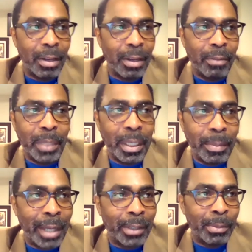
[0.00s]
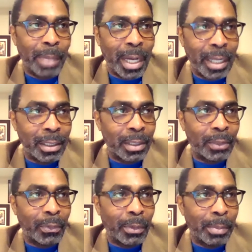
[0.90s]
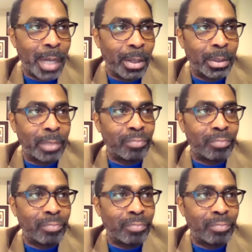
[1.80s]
Been a microbiologist for about